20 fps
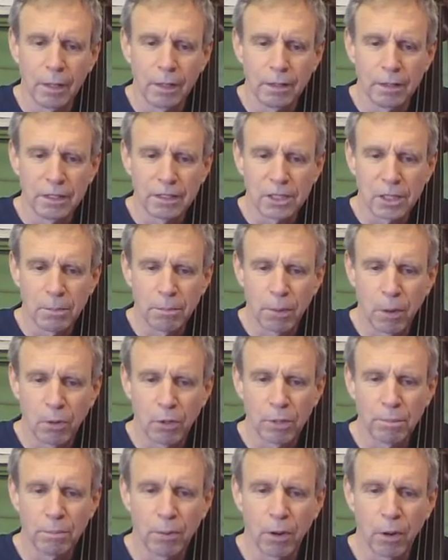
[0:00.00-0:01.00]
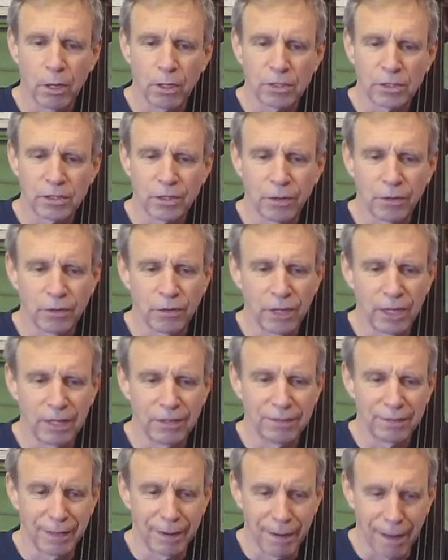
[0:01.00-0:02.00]
These component parts are
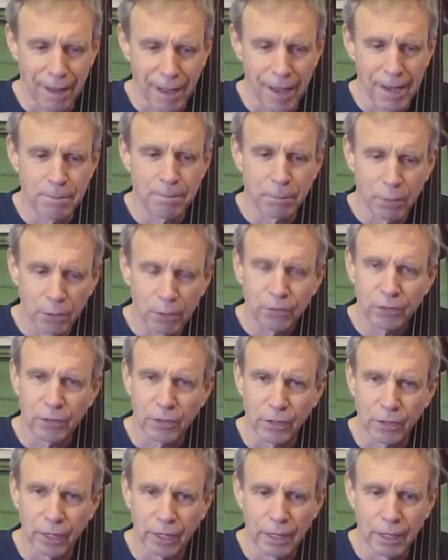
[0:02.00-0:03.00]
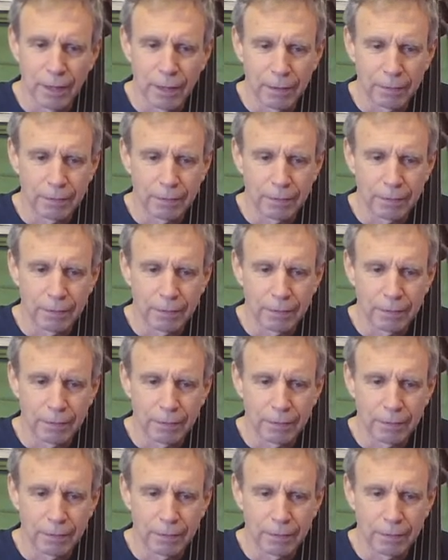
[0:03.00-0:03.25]
things that I personally